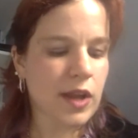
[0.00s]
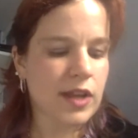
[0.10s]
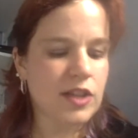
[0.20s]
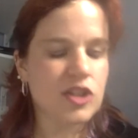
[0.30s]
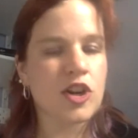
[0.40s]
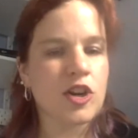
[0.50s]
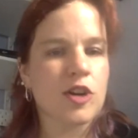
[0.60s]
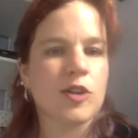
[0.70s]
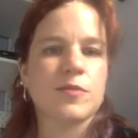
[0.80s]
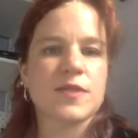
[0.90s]
in
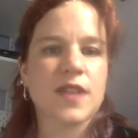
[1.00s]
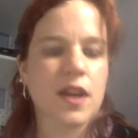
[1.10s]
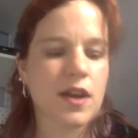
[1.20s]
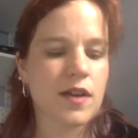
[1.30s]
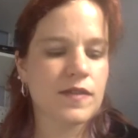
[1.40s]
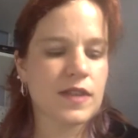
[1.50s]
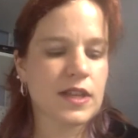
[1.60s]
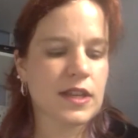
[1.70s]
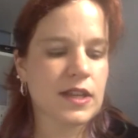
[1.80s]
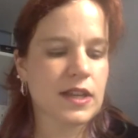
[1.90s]
terms of
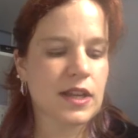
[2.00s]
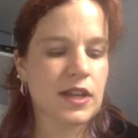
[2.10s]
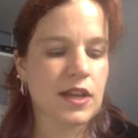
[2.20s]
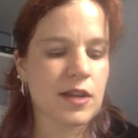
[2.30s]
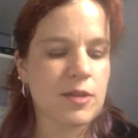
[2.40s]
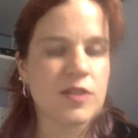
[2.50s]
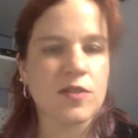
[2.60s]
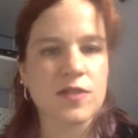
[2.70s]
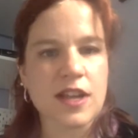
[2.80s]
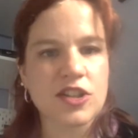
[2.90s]
the
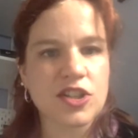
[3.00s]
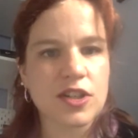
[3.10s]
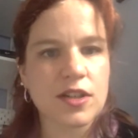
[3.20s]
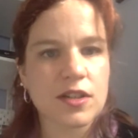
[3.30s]
association?